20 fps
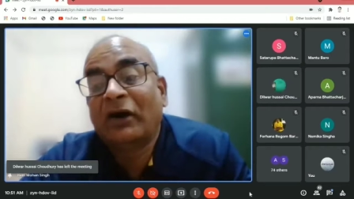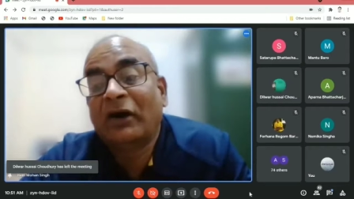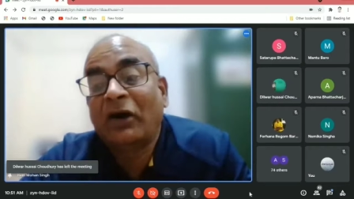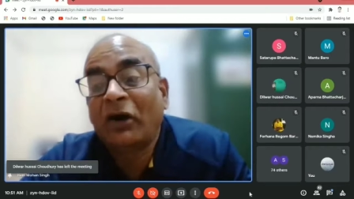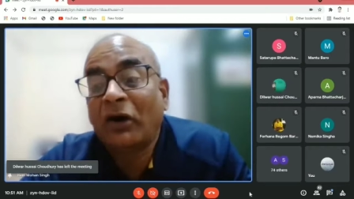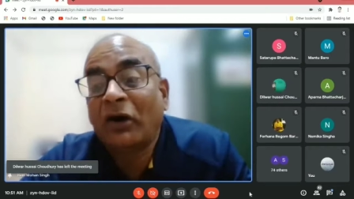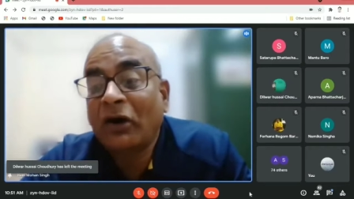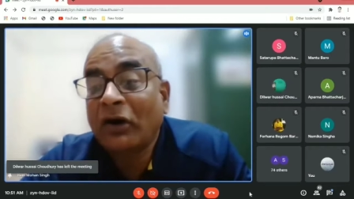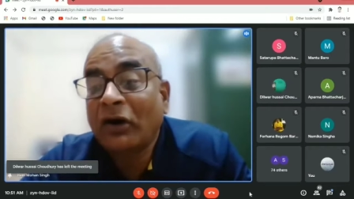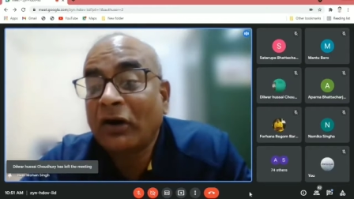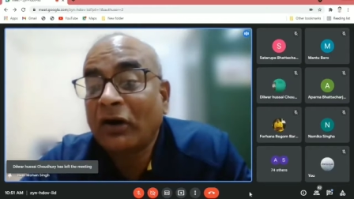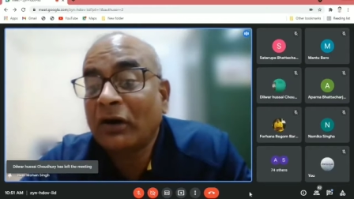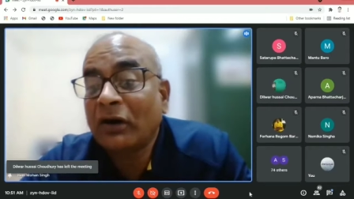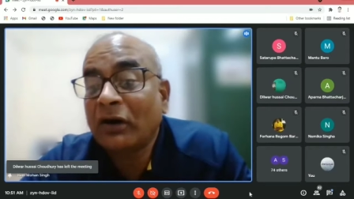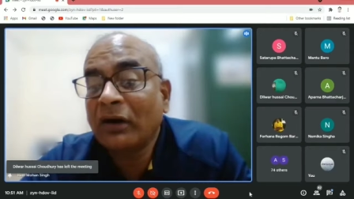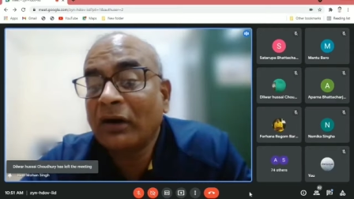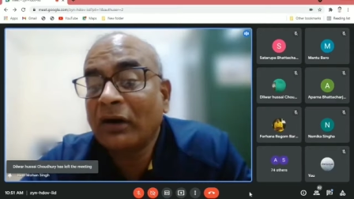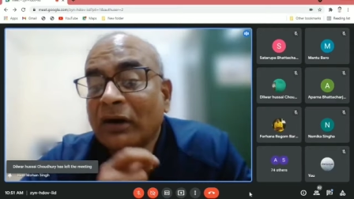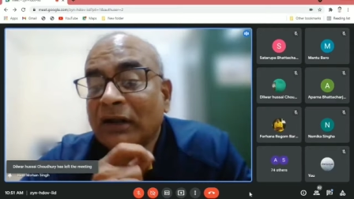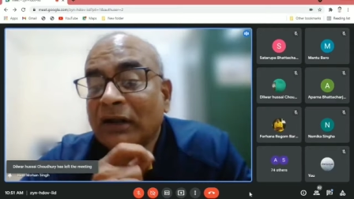
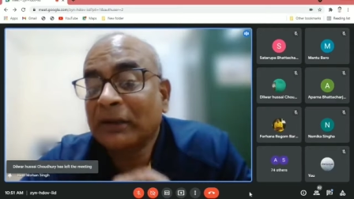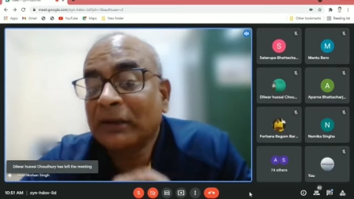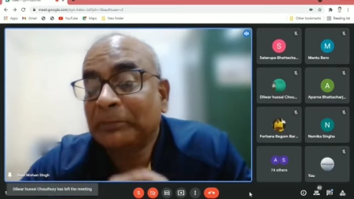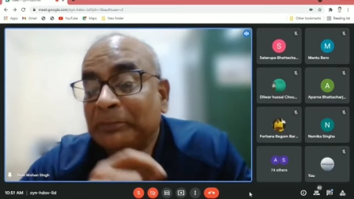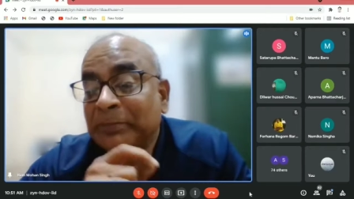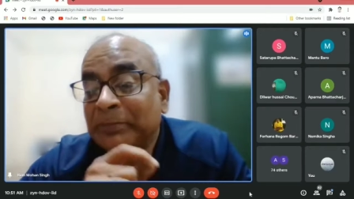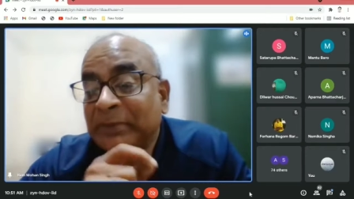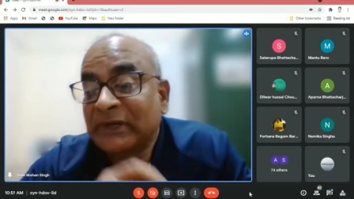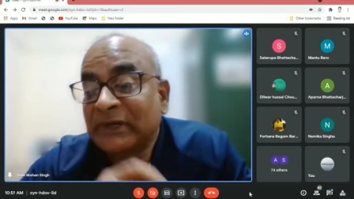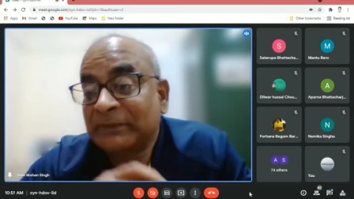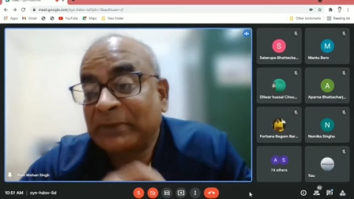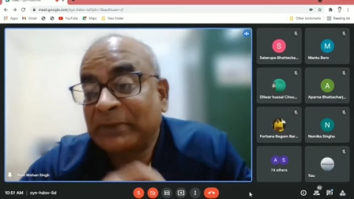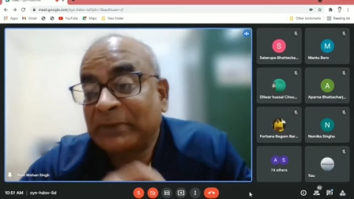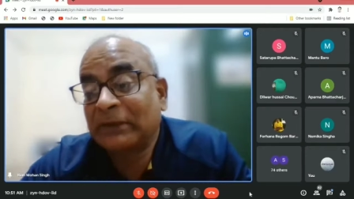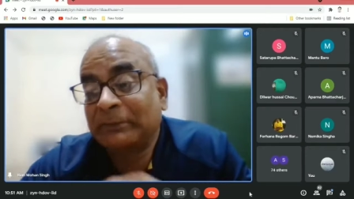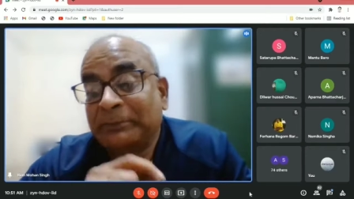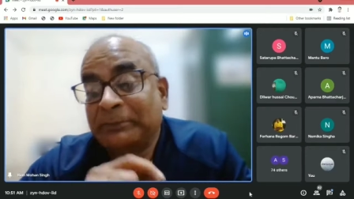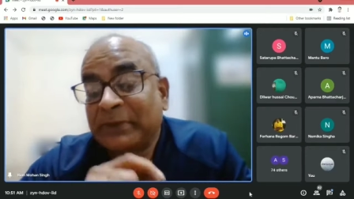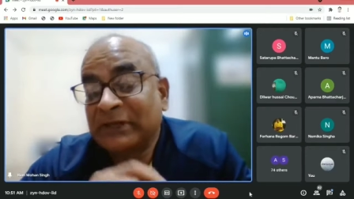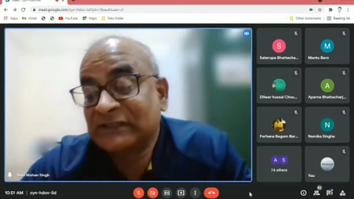all the per
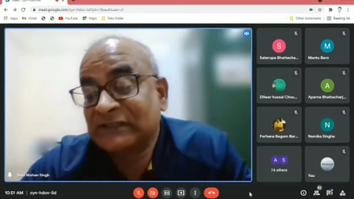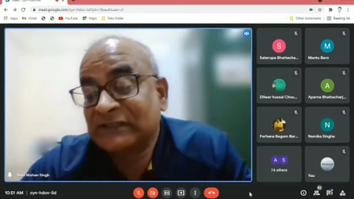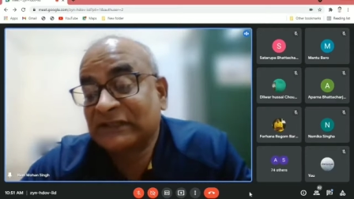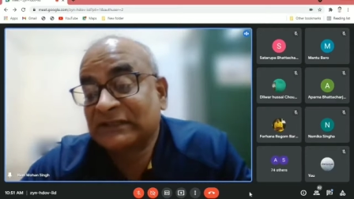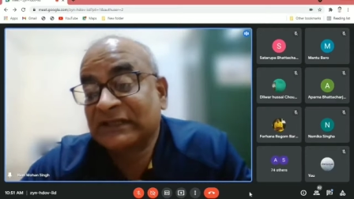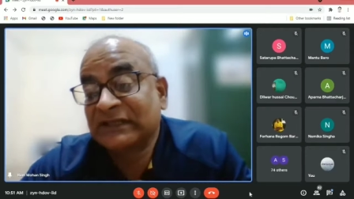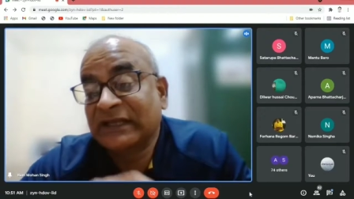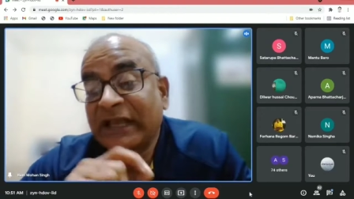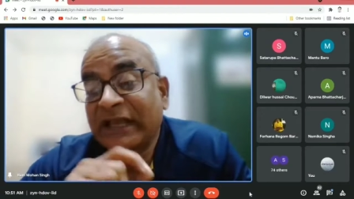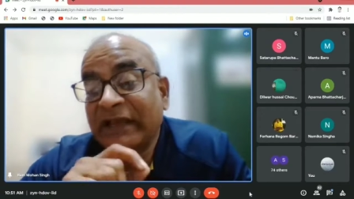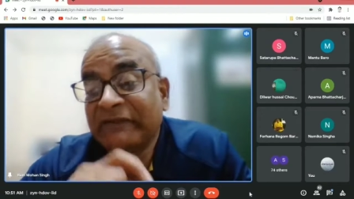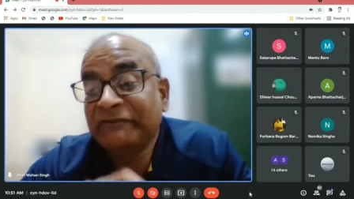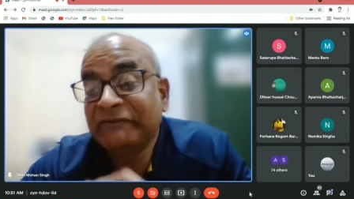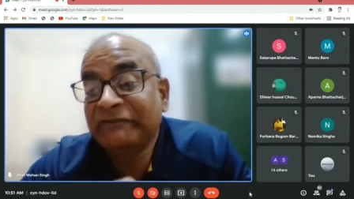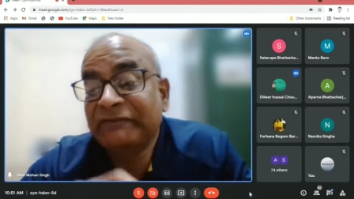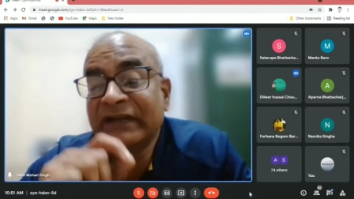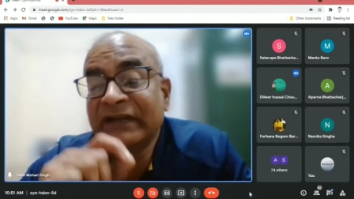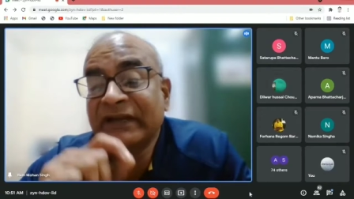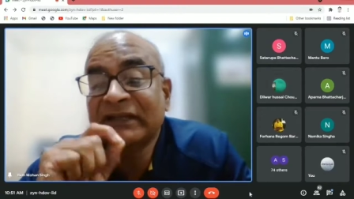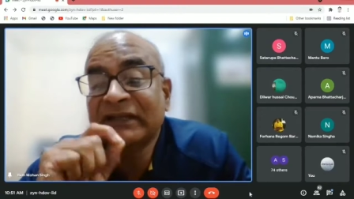per persons,
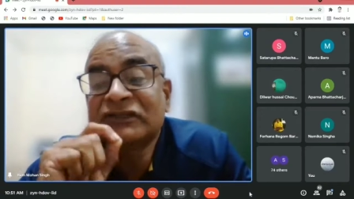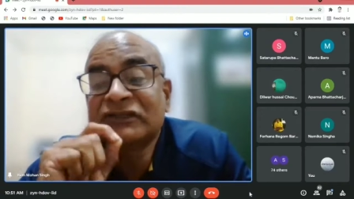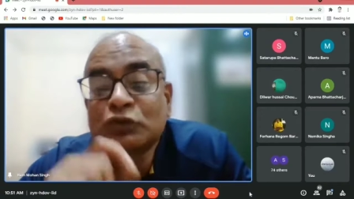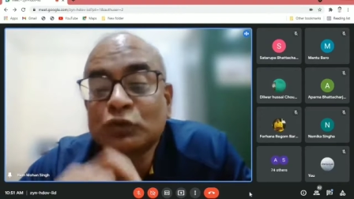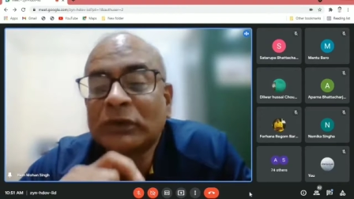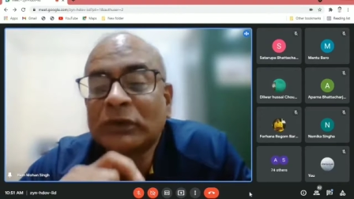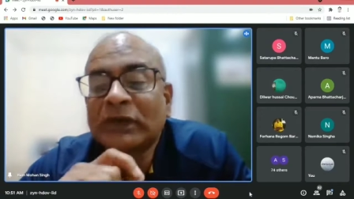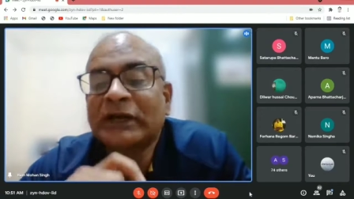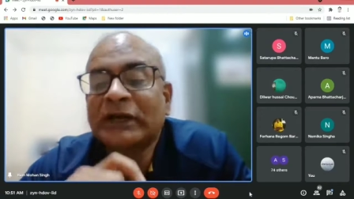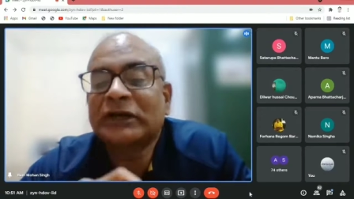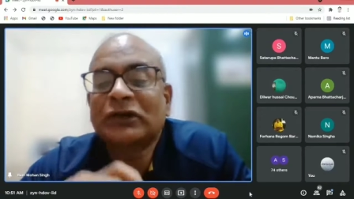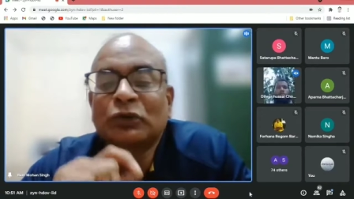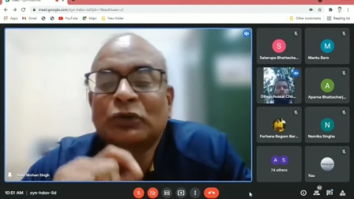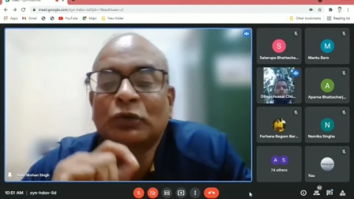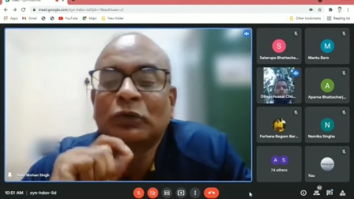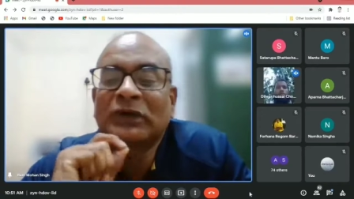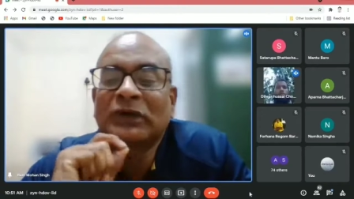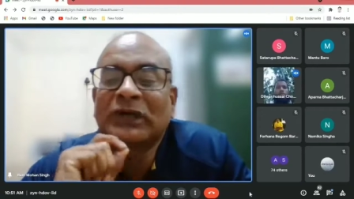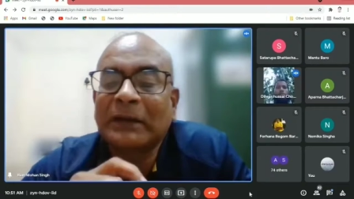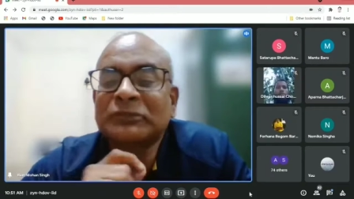every student
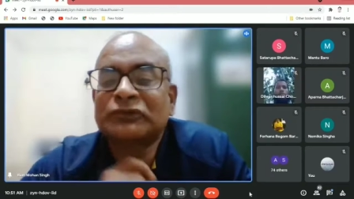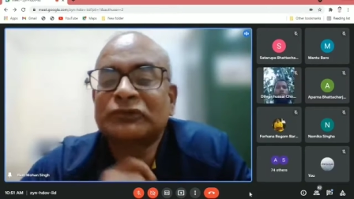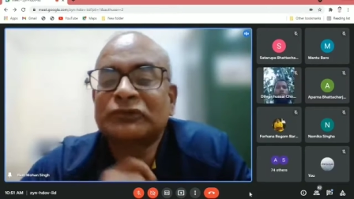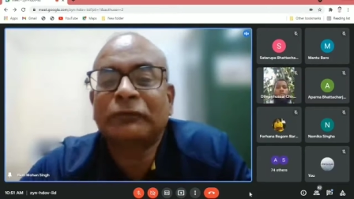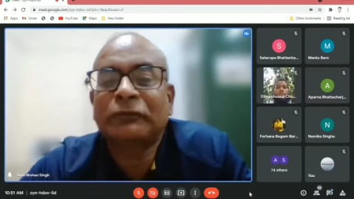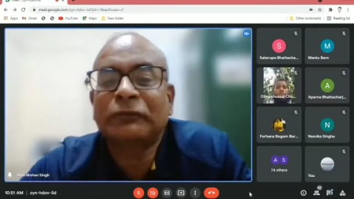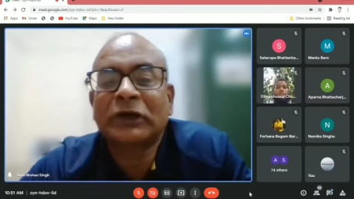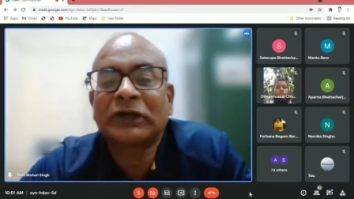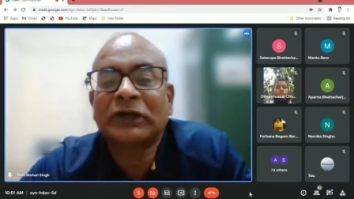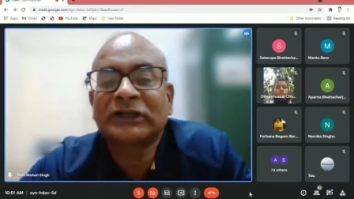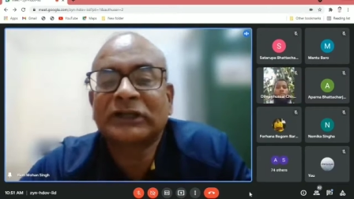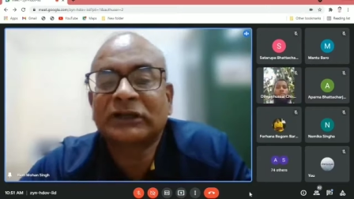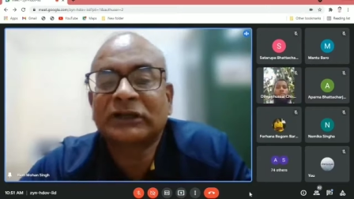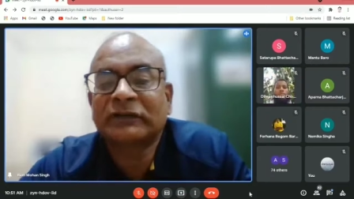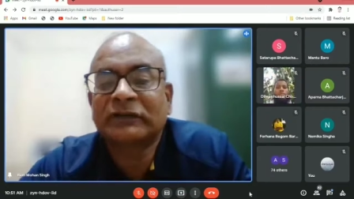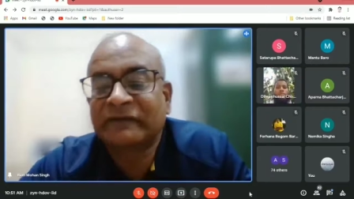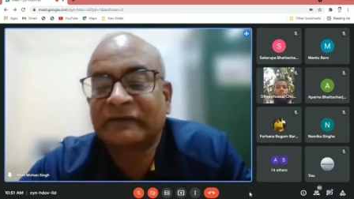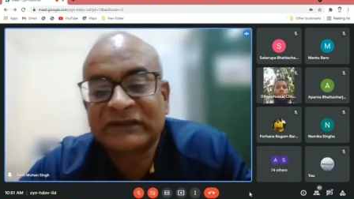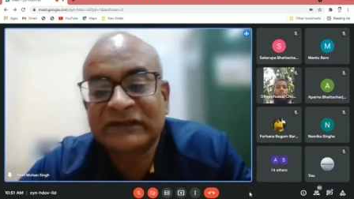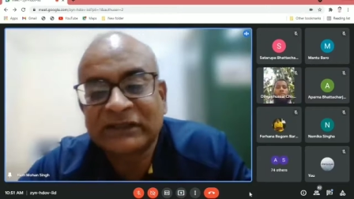who comes for
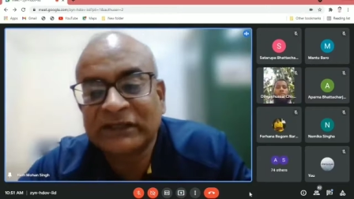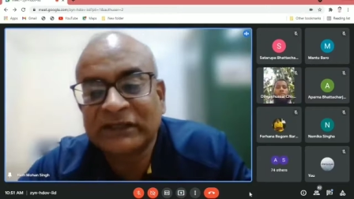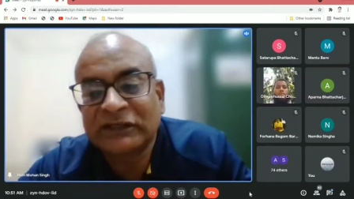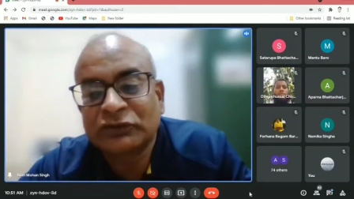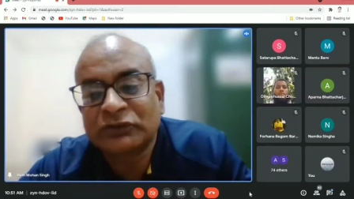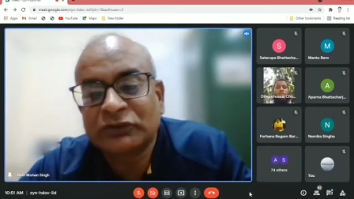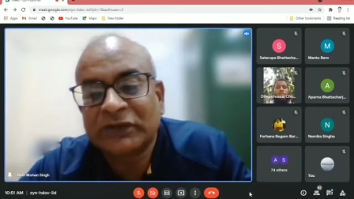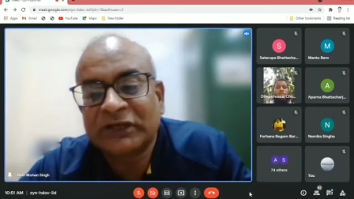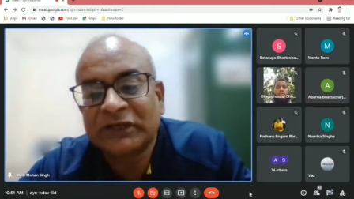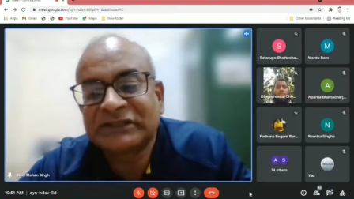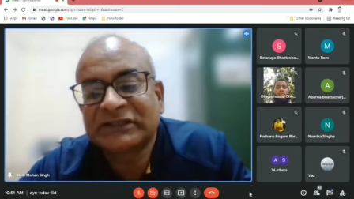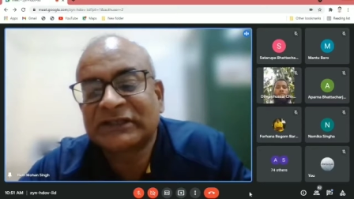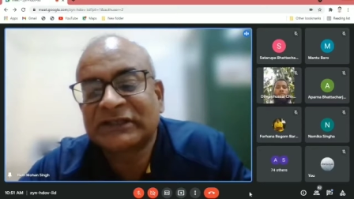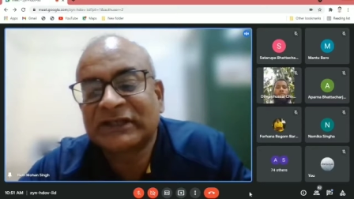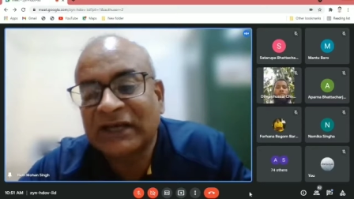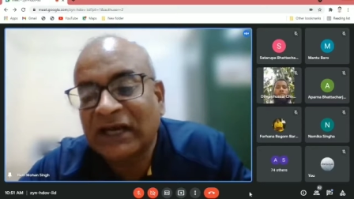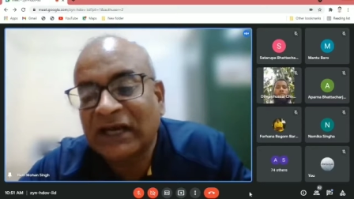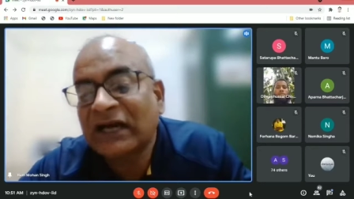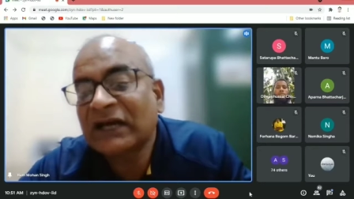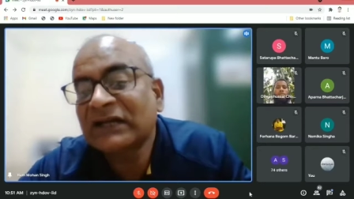the physical education
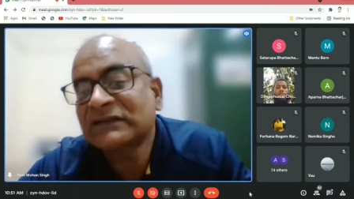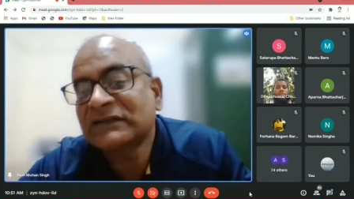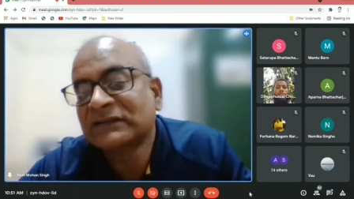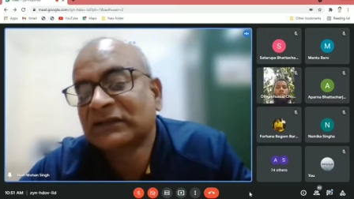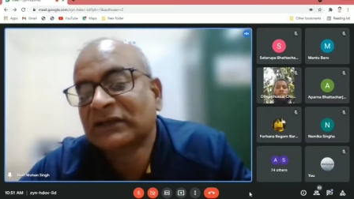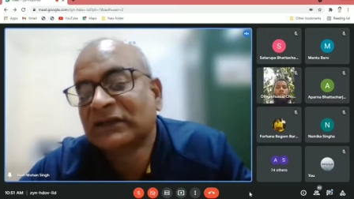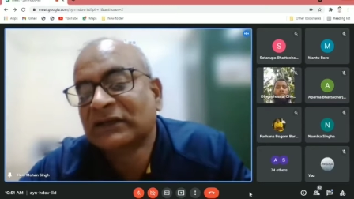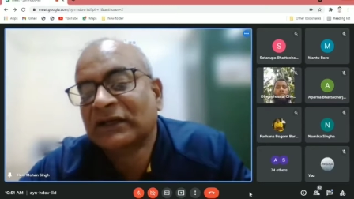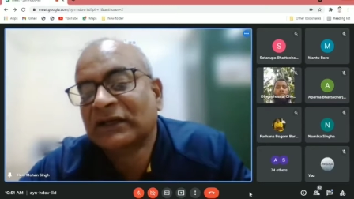class